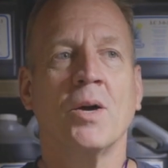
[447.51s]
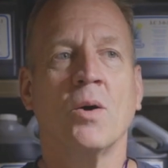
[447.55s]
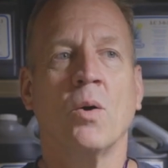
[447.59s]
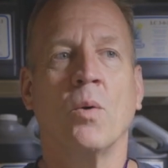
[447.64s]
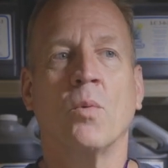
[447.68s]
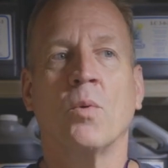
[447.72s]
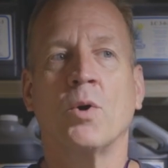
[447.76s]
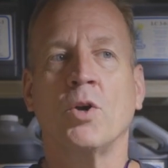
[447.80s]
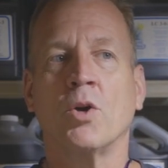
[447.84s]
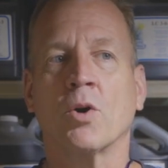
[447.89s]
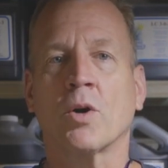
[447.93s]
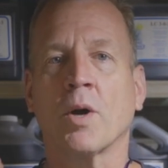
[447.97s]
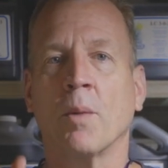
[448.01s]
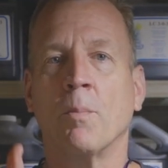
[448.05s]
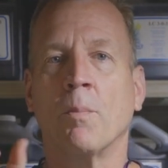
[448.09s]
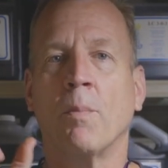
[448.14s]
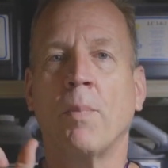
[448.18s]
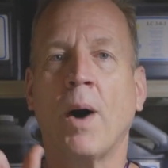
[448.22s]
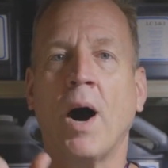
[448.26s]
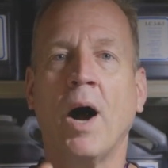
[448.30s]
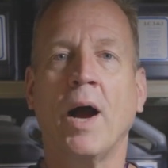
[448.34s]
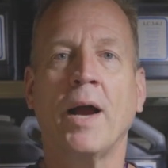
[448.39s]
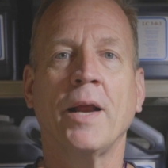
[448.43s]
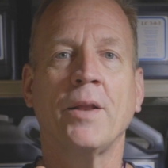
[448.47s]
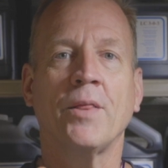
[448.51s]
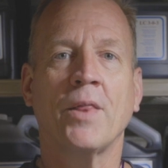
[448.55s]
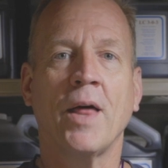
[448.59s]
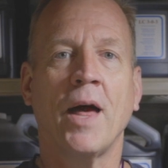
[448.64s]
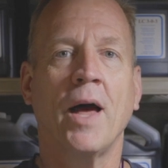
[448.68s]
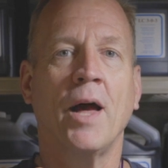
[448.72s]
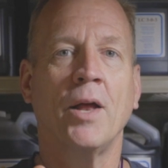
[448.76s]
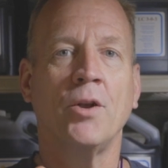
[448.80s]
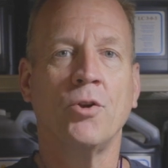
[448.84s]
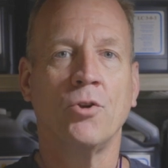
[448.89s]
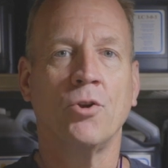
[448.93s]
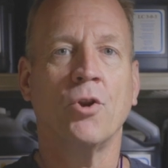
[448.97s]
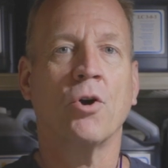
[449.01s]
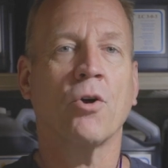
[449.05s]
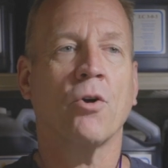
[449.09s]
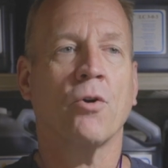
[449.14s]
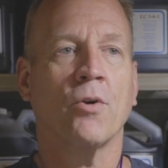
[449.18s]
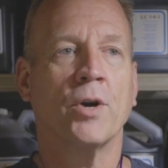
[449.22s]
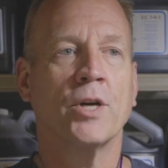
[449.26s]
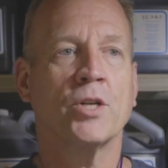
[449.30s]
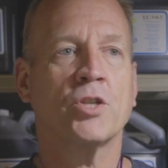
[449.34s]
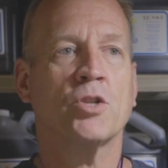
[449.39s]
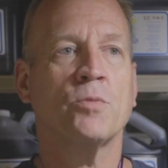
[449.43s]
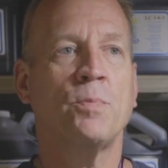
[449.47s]
And when you combine that
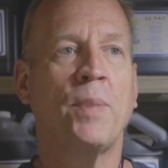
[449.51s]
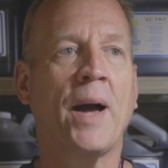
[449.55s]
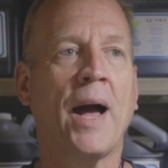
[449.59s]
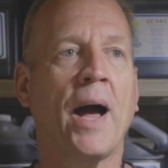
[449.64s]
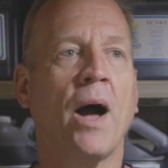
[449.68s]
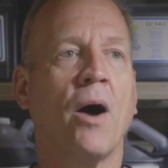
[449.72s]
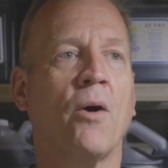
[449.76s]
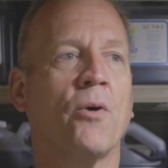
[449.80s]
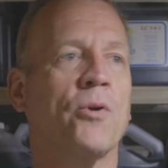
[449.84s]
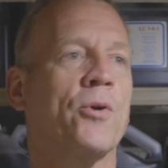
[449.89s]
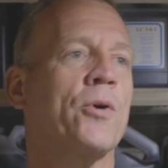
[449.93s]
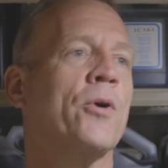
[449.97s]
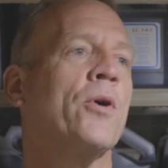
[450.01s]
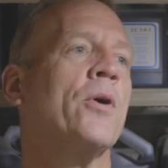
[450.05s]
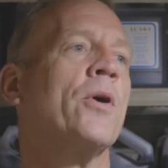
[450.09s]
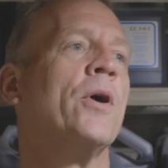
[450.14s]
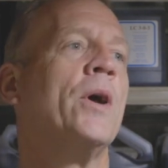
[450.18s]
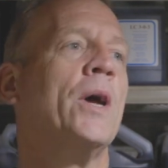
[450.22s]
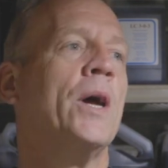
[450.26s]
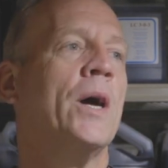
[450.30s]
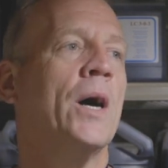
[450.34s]
Nourish powder,